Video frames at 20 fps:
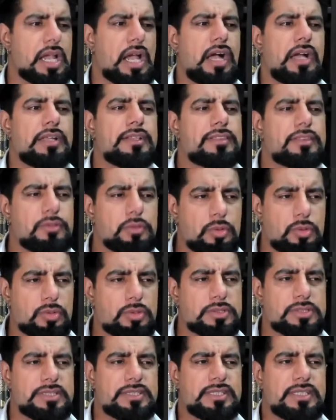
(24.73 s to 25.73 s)
I
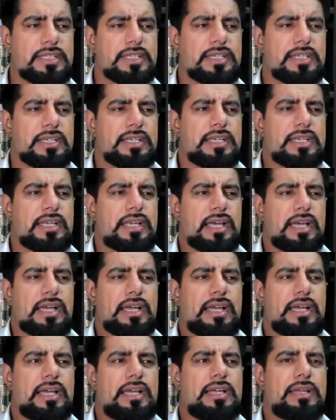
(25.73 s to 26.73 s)
thought
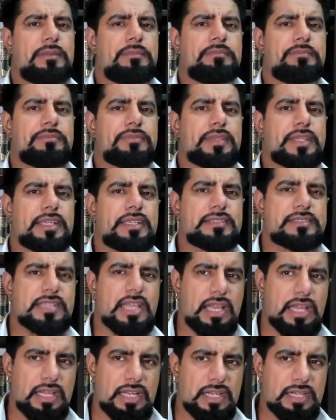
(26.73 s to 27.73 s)

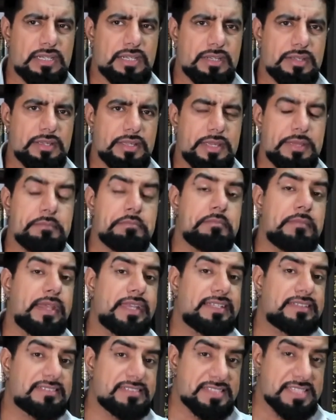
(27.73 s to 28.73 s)
Ishaq, it
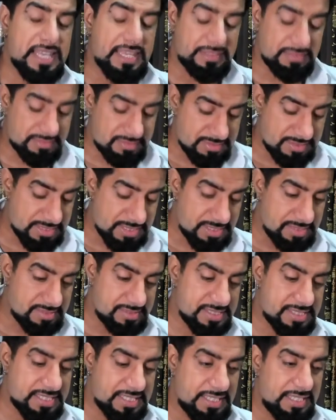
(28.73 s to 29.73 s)
made sense
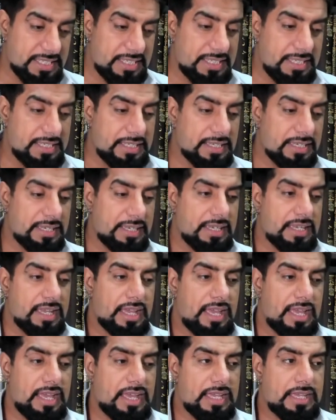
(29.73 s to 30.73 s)
since
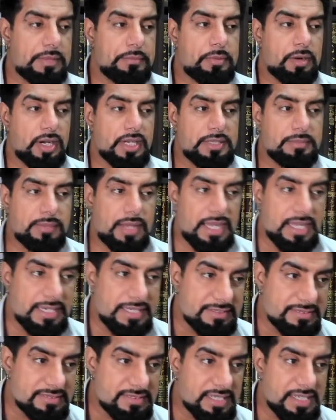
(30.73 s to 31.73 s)
Ibrahim
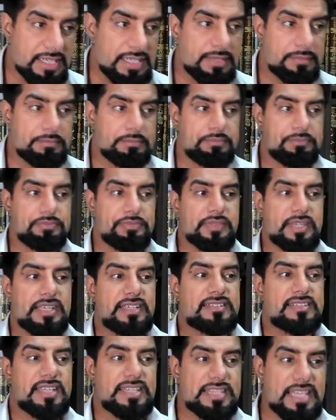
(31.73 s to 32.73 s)
alayhi salam,
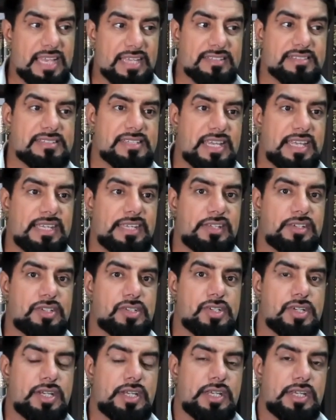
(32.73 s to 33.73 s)
is at that
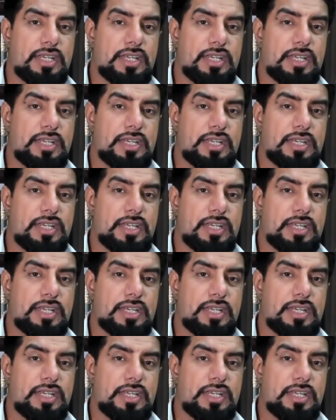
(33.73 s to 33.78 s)
stage